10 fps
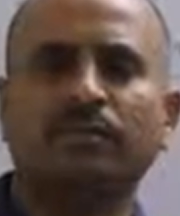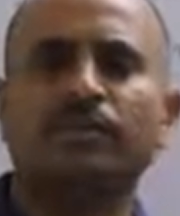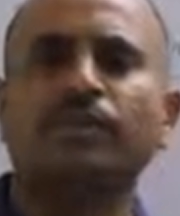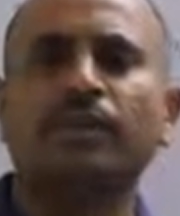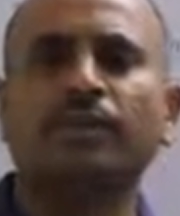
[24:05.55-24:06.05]
So
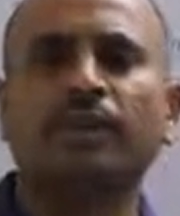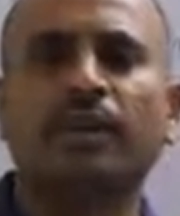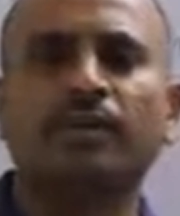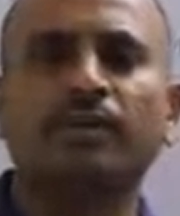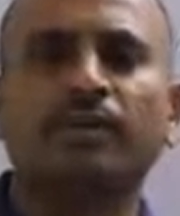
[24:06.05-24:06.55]
without a
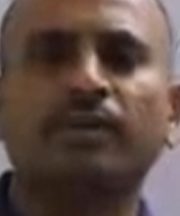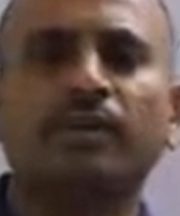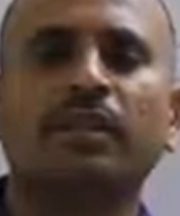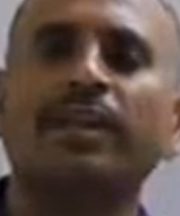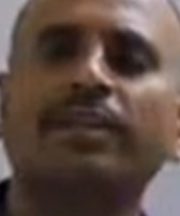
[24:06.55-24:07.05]
driver,
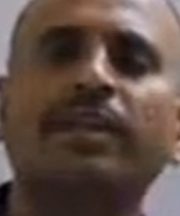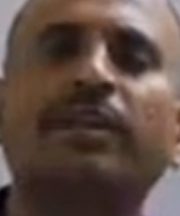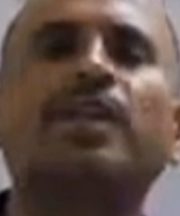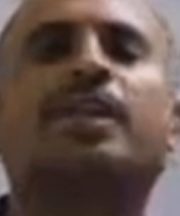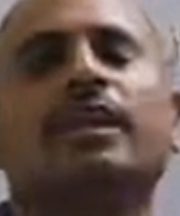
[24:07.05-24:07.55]
any
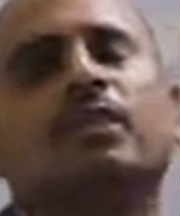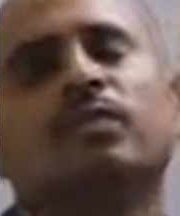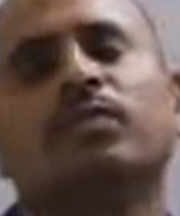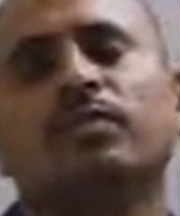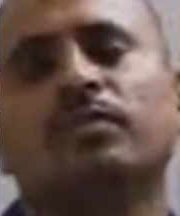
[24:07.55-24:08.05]
vehicle
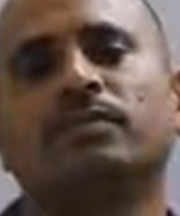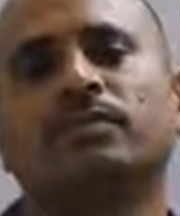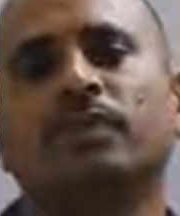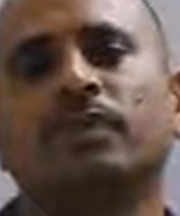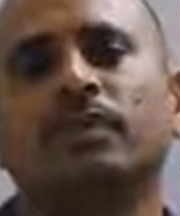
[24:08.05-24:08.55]
cannot move.
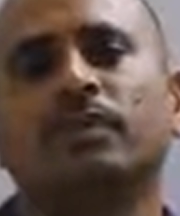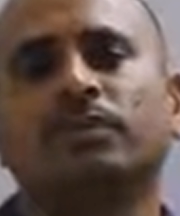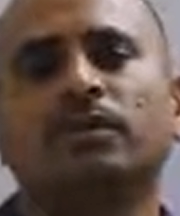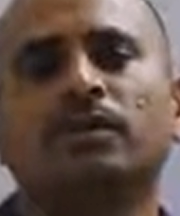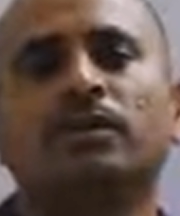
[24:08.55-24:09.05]

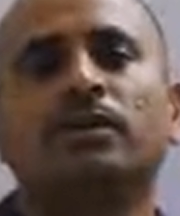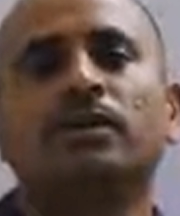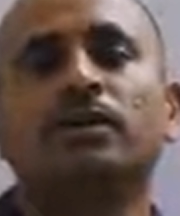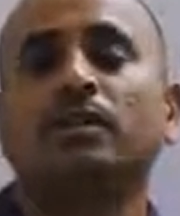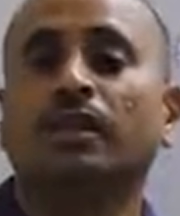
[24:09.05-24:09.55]

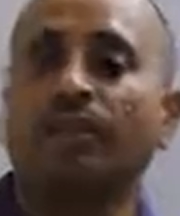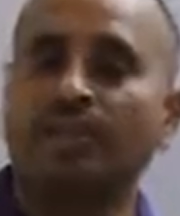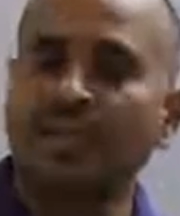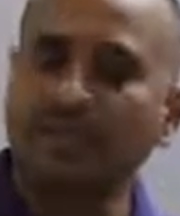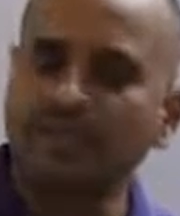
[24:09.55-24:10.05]
So
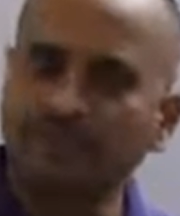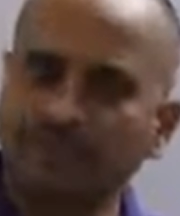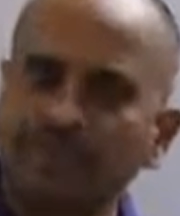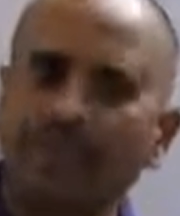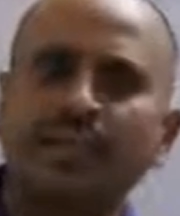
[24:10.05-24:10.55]
any
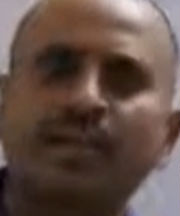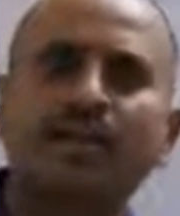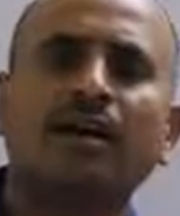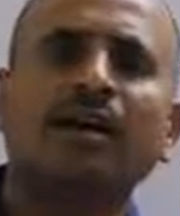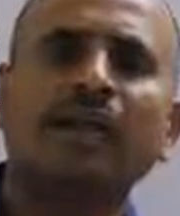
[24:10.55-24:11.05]

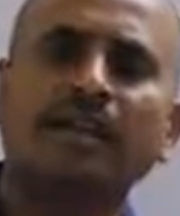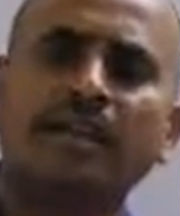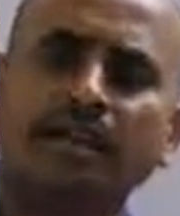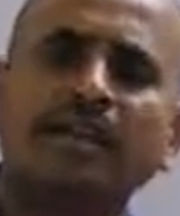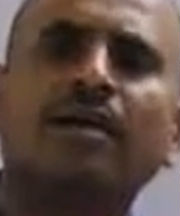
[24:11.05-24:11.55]
vehicle or
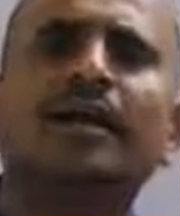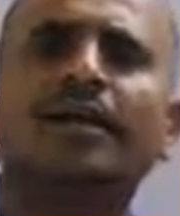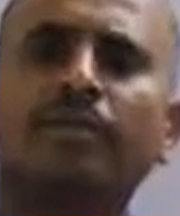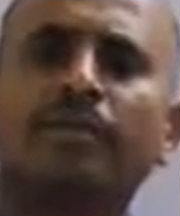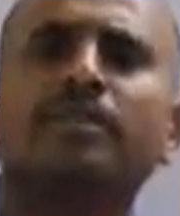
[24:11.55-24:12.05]
any
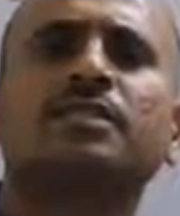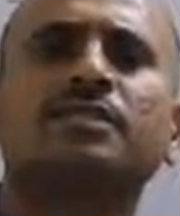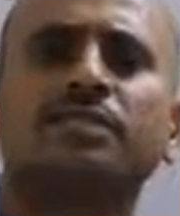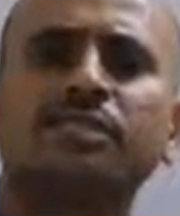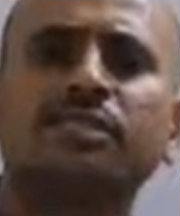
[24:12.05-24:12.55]
lorry,
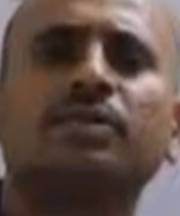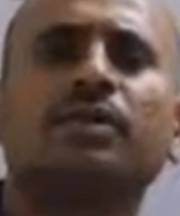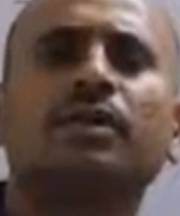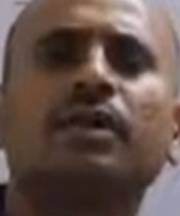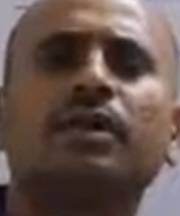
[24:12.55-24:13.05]
bus,
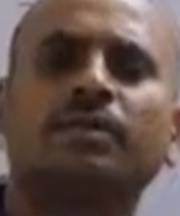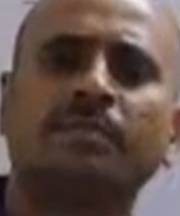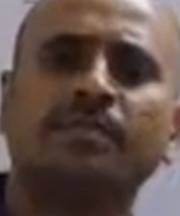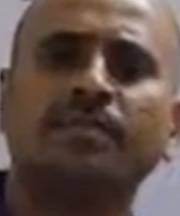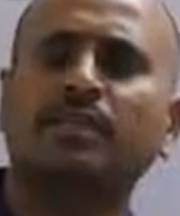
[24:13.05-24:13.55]
jeep or
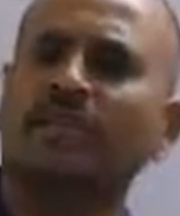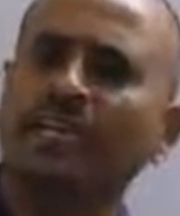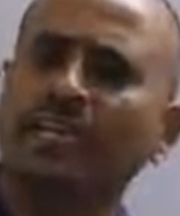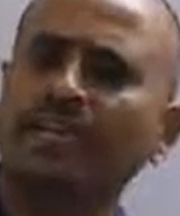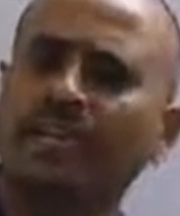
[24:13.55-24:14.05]
bus,
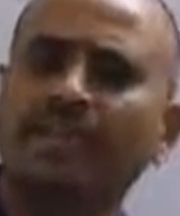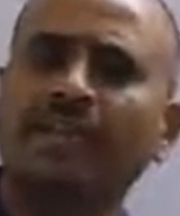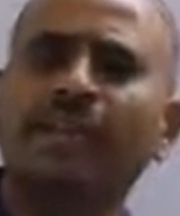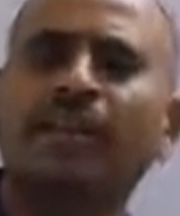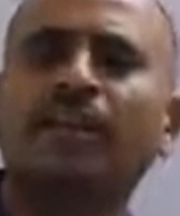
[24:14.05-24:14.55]
any
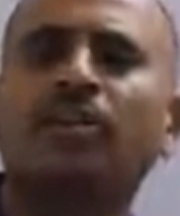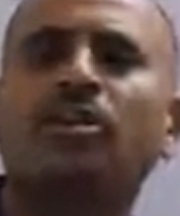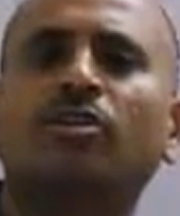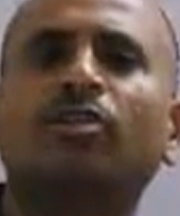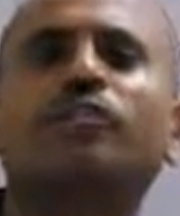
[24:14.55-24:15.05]
vehicle
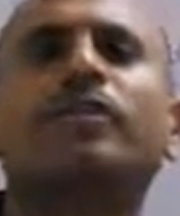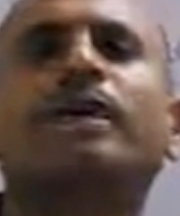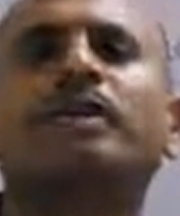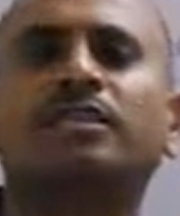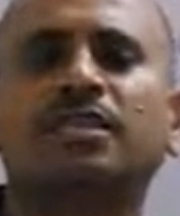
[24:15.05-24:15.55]
cannot move by
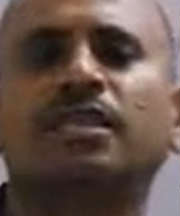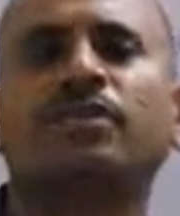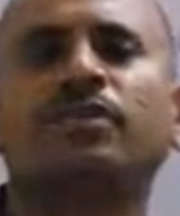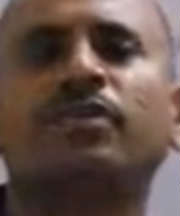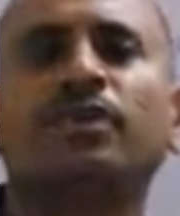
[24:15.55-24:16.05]

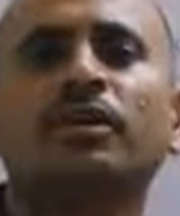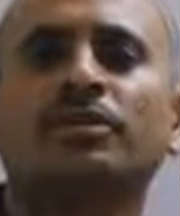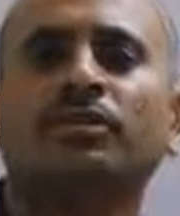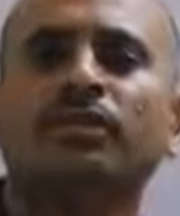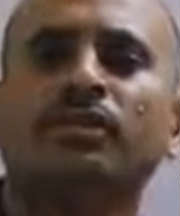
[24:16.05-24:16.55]
itself.
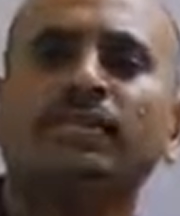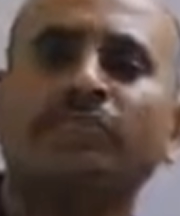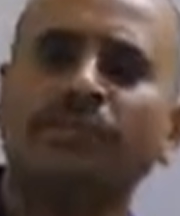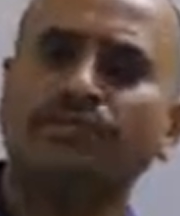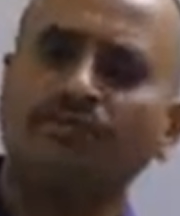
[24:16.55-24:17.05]
So it
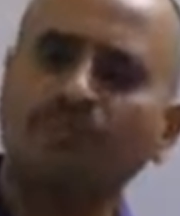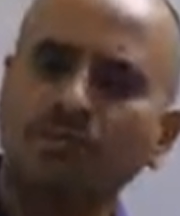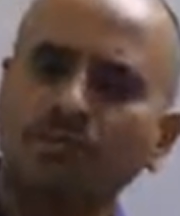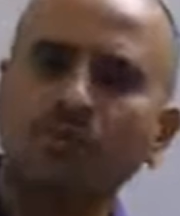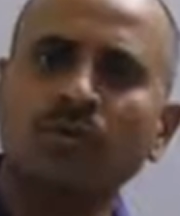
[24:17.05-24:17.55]
will
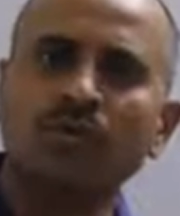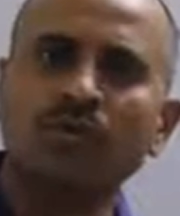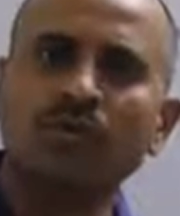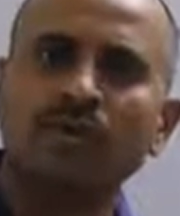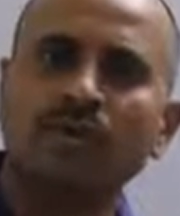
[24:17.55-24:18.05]

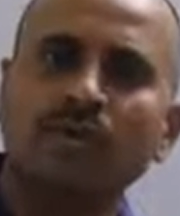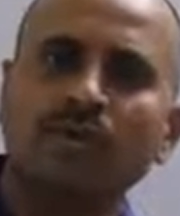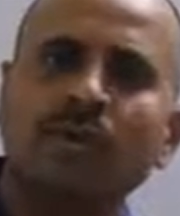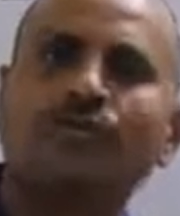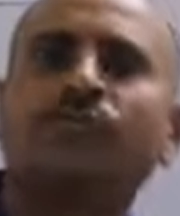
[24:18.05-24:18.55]
move
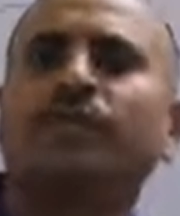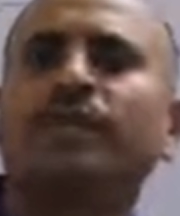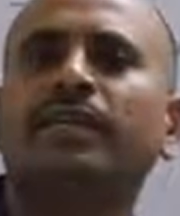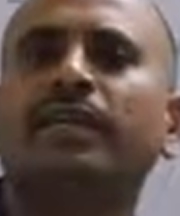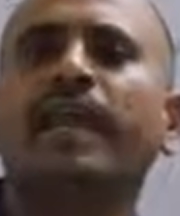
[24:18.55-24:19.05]

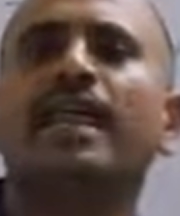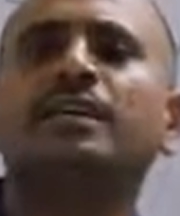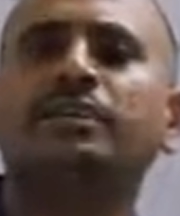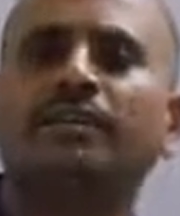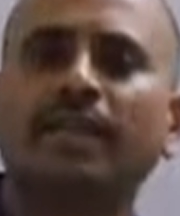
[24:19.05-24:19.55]
if it
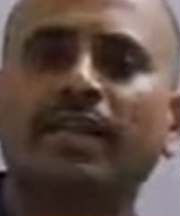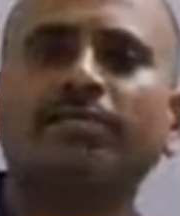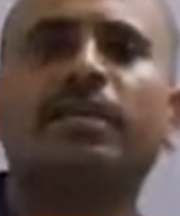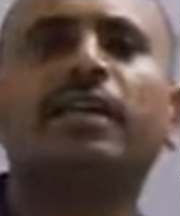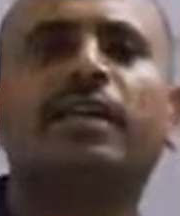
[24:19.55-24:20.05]
has a
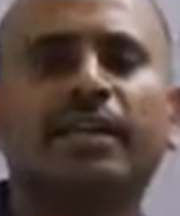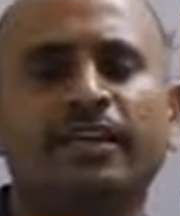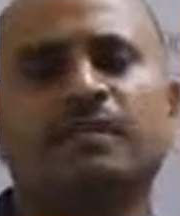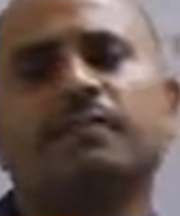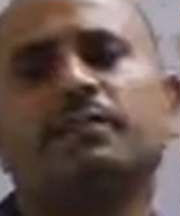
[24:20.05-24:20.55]
driver in it.